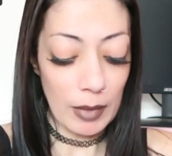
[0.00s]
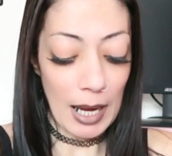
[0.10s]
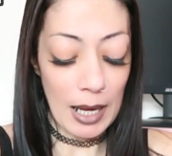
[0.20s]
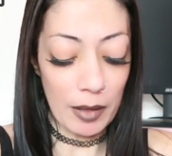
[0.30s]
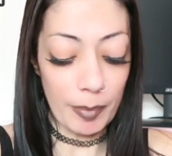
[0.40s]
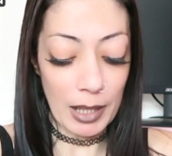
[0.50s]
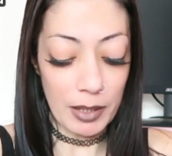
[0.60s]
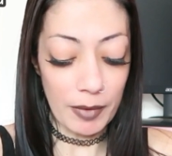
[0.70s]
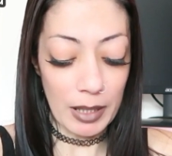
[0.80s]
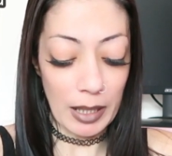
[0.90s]
I had a
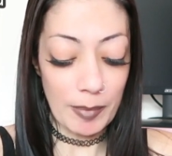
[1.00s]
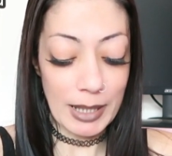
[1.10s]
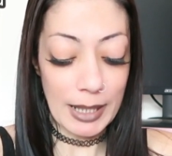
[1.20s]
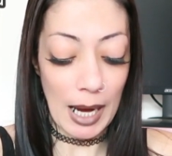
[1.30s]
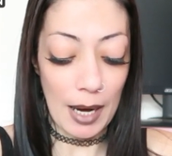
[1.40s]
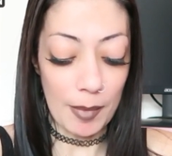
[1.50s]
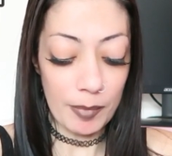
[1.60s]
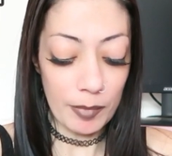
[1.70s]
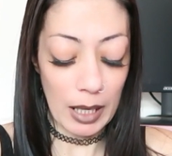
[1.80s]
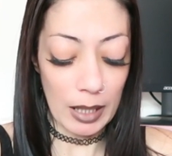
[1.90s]
best friend named
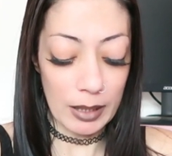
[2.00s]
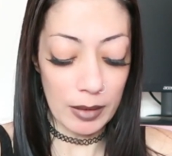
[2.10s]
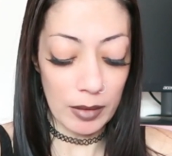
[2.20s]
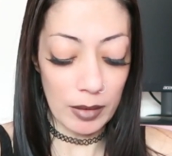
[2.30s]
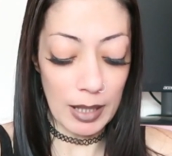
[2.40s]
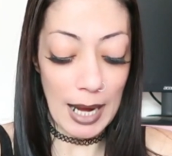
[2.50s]
Sam and uh -huh.